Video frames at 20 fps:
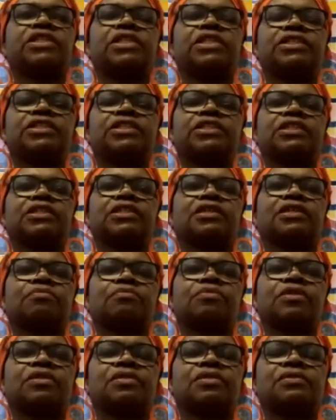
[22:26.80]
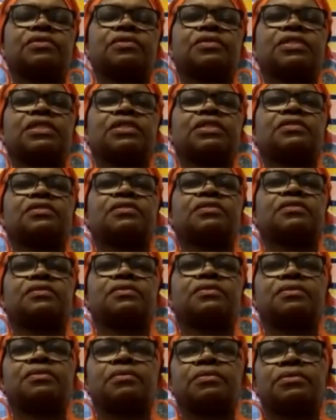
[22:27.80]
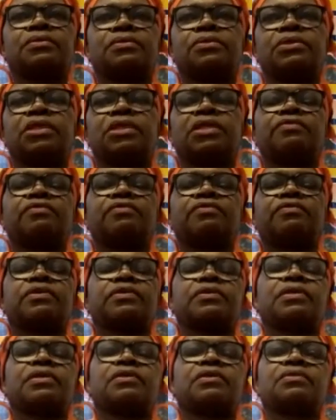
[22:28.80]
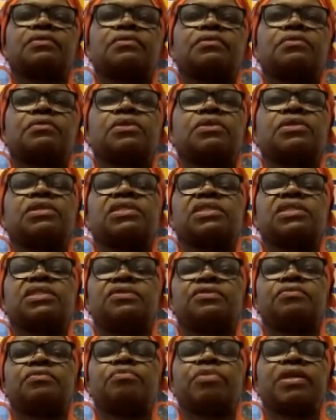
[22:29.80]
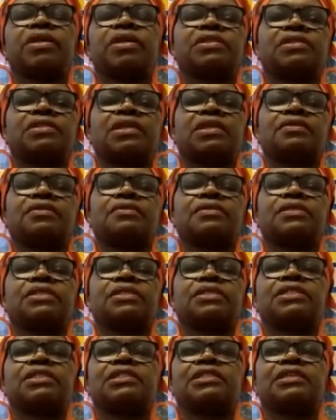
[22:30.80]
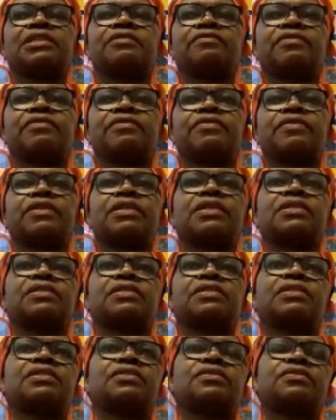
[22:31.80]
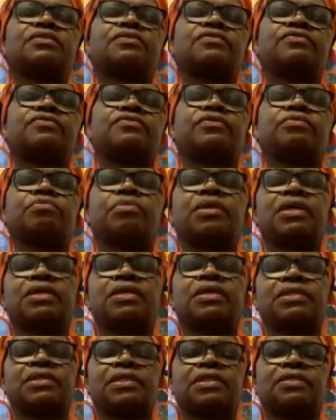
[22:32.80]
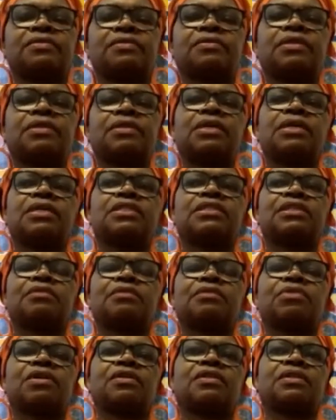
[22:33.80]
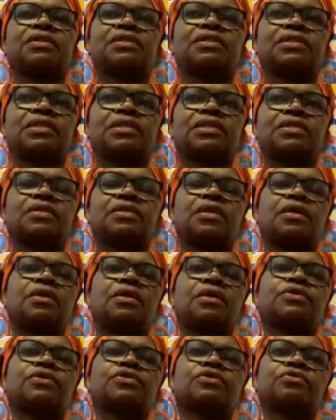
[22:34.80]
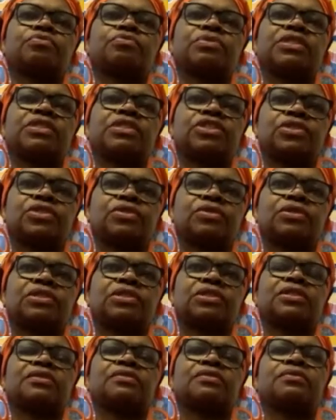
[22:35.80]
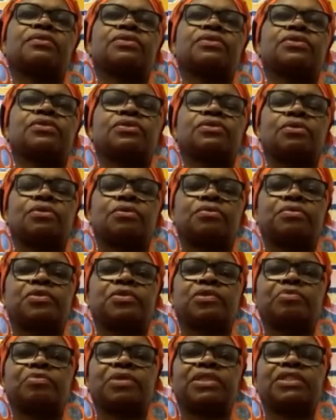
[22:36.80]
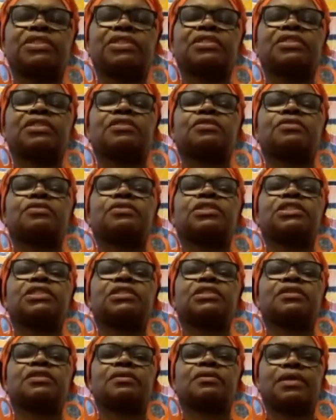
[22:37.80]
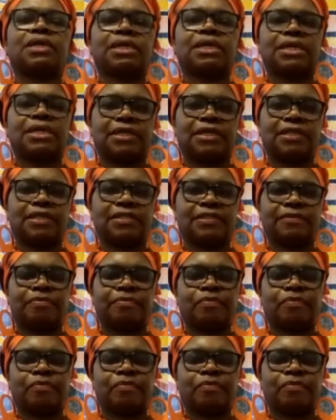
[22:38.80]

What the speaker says: checkup. They do that. You do everything, okay, they do bloods, like you said, and everything, and send you for bloods and some other tests. Also, make sure and then go to your optometrist to check your eyes.